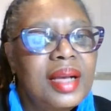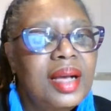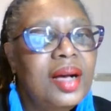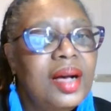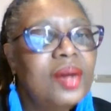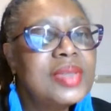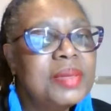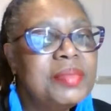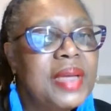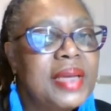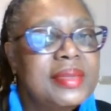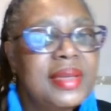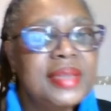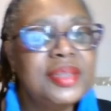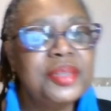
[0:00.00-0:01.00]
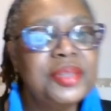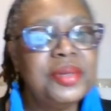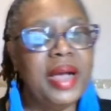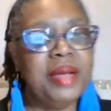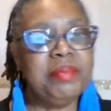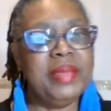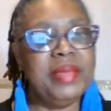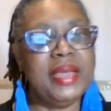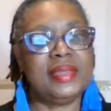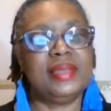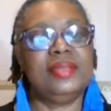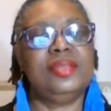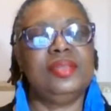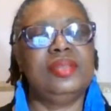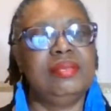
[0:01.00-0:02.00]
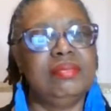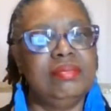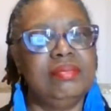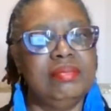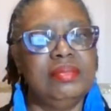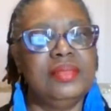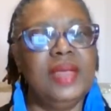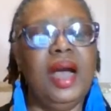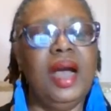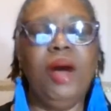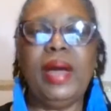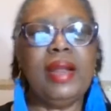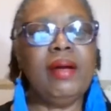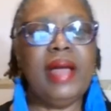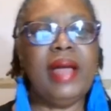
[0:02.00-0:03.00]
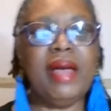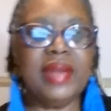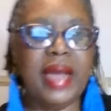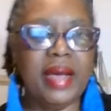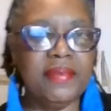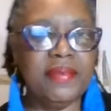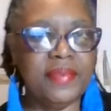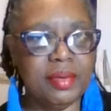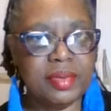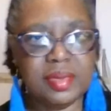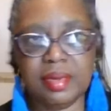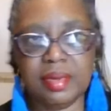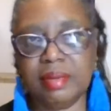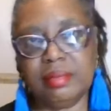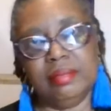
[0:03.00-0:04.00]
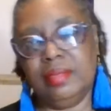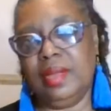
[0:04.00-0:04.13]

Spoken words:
Oh, sometimes they do iMessage. Oh, I don't have an iPhone, so